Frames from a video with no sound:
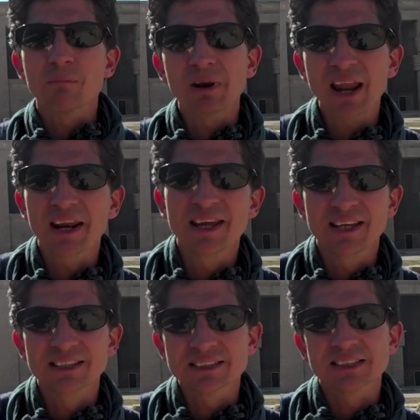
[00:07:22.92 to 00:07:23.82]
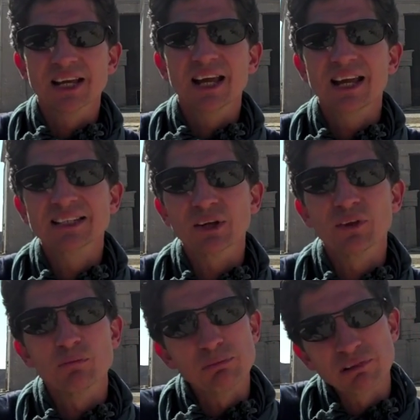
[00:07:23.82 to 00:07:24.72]
planet is on
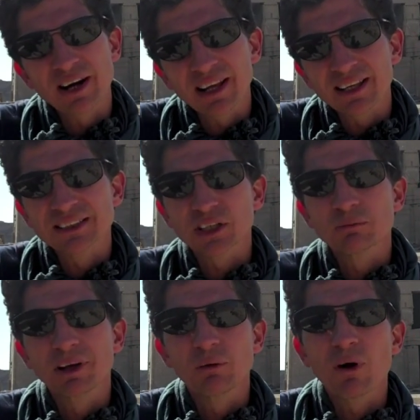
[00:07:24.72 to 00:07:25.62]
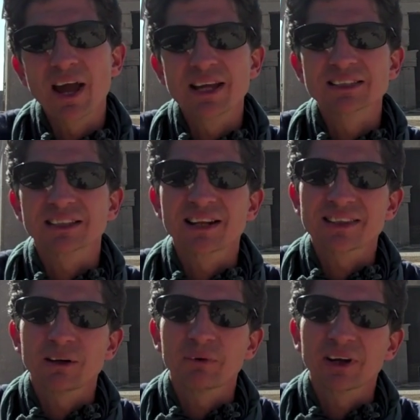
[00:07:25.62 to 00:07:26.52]
the brink in so many ways, and I
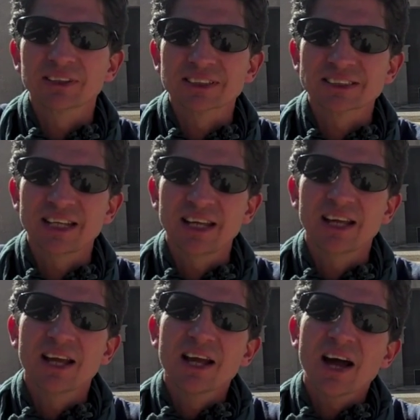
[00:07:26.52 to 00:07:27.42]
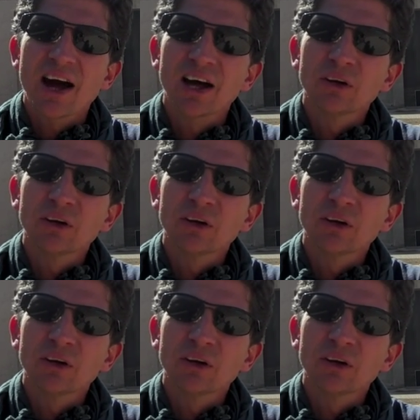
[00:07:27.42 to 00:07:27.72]
think we're going to see a